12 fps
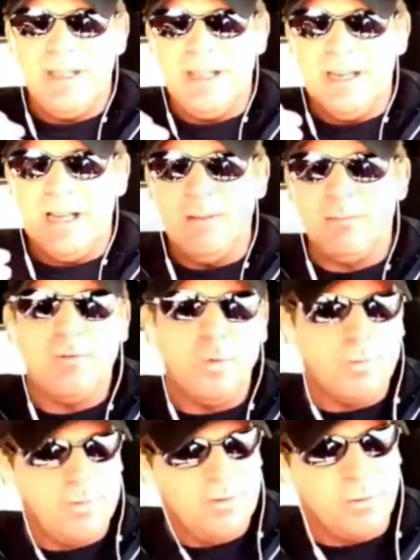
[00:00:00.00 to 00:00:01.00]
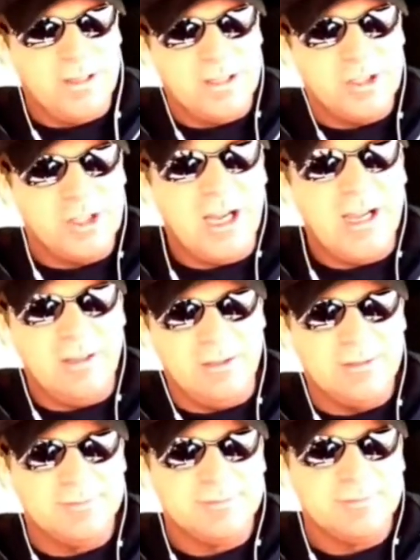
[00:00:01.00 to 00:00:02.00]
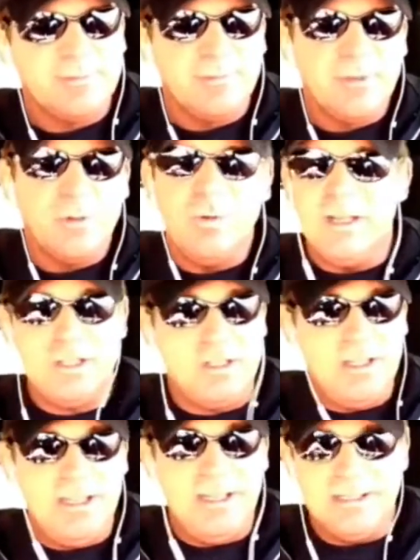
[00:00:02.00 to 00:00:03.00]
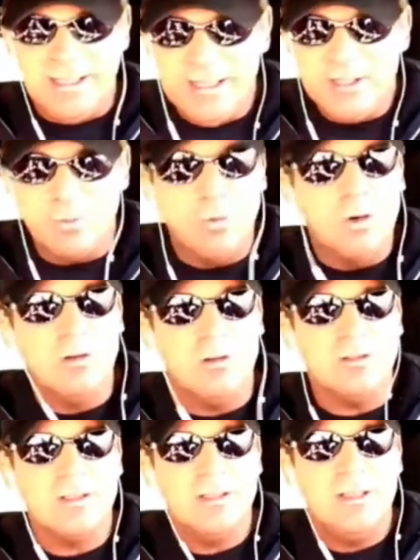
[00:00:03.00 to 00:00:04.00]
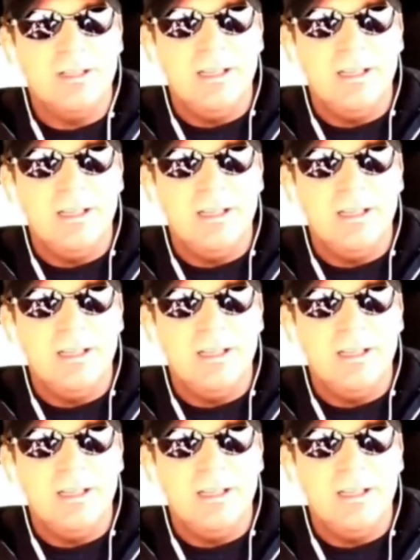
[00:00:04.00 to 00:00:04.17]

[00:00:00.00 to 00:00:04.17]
and I'm performing for this child, which is his world,